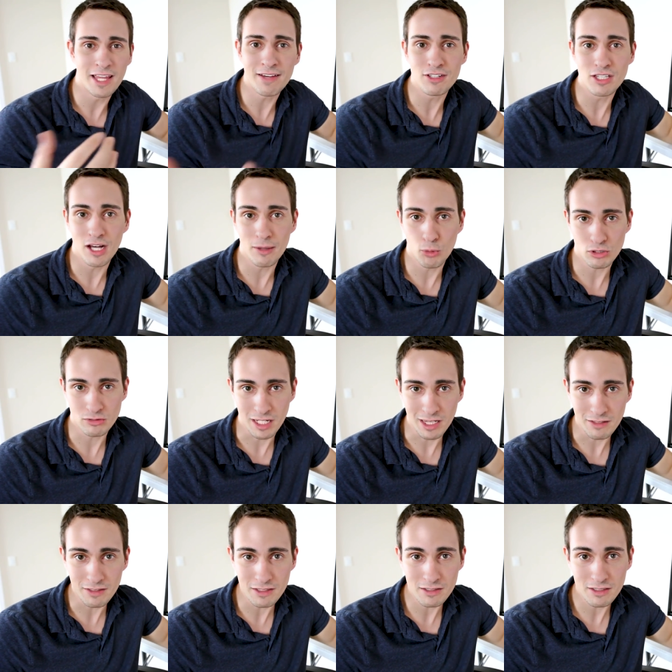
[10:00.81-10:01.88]
they have a lot more
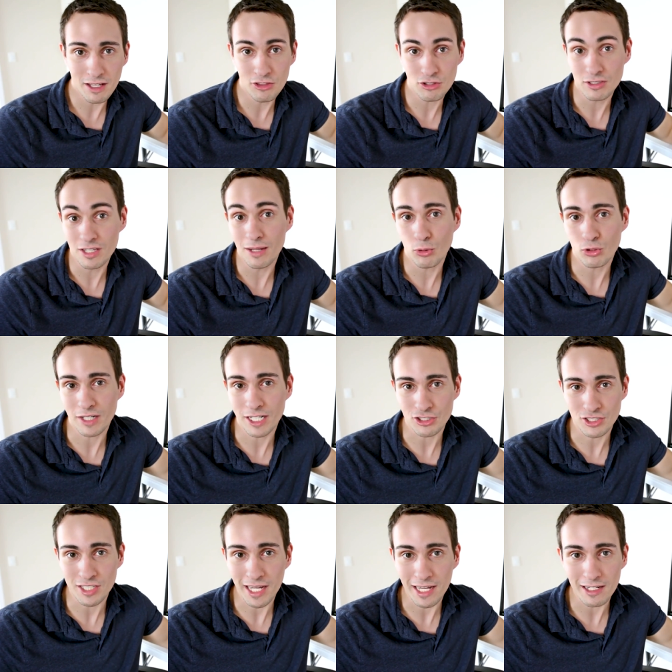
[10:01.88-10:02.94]
relevance and they're a lot more
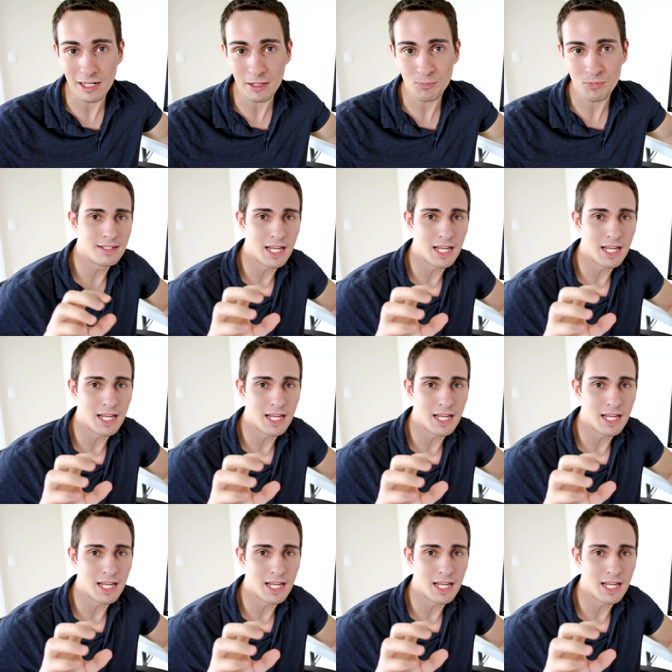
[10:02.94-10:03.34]
entertaining.